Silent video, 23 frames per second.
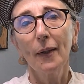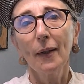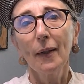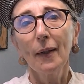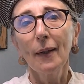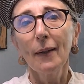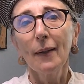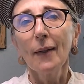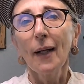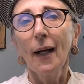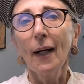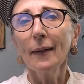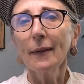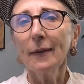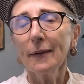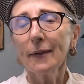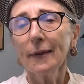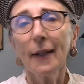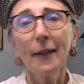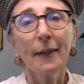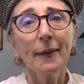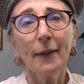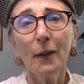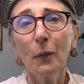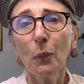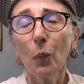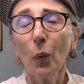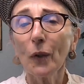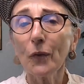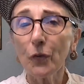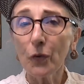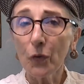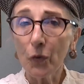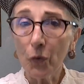Understanding
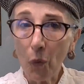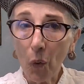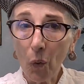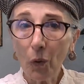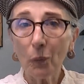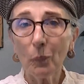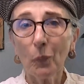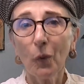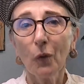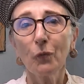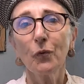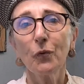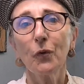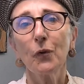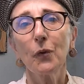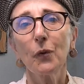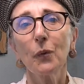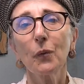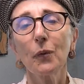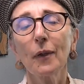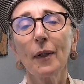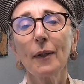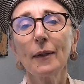what's normal for you can